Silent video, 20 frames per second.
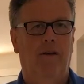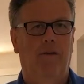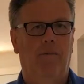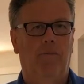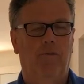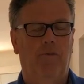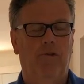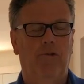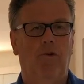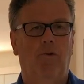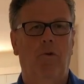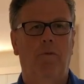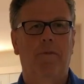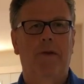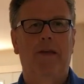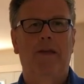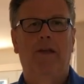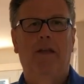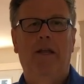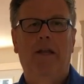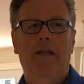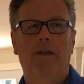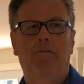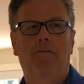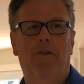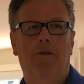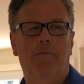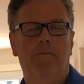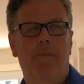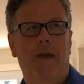So we'll leave the
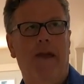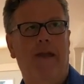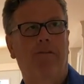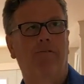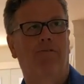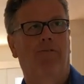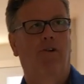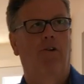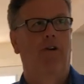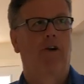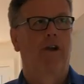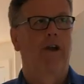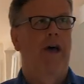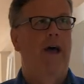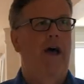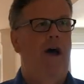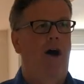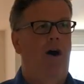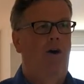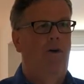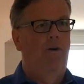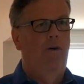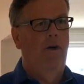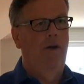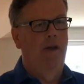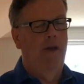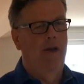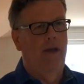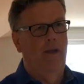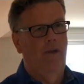main floor now
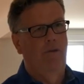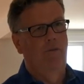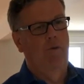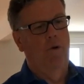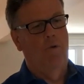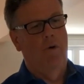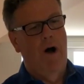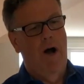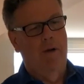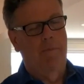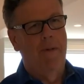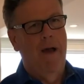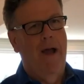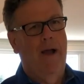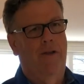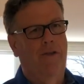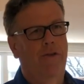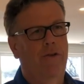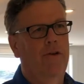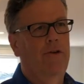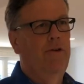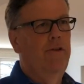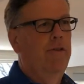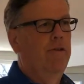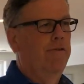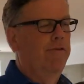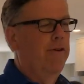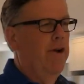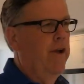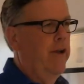and we'll walk back through the
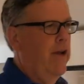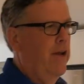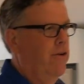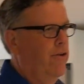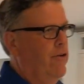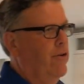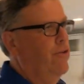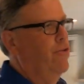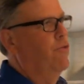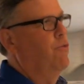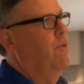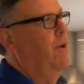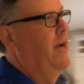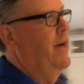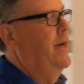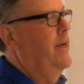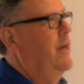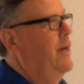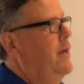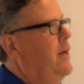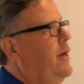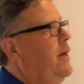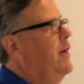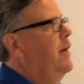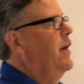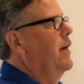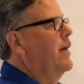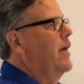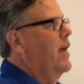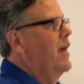front entranceway.
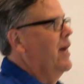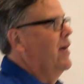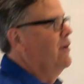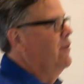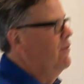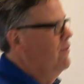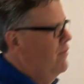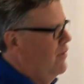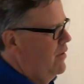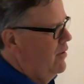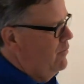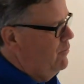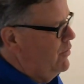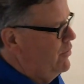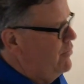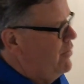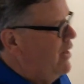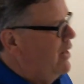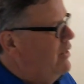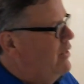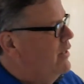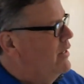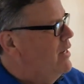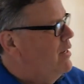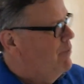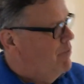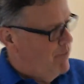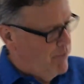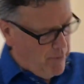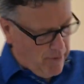Again, we tried to keep
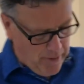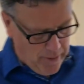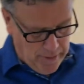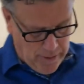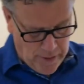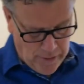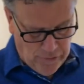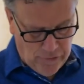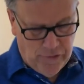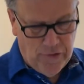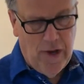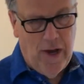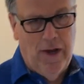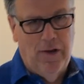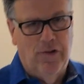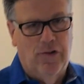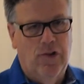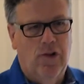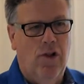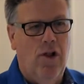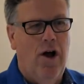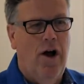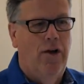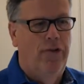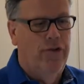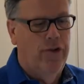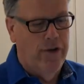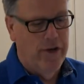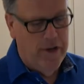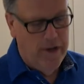a nice sized closet
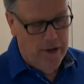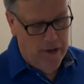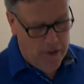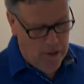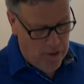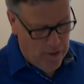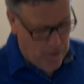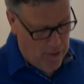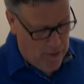here,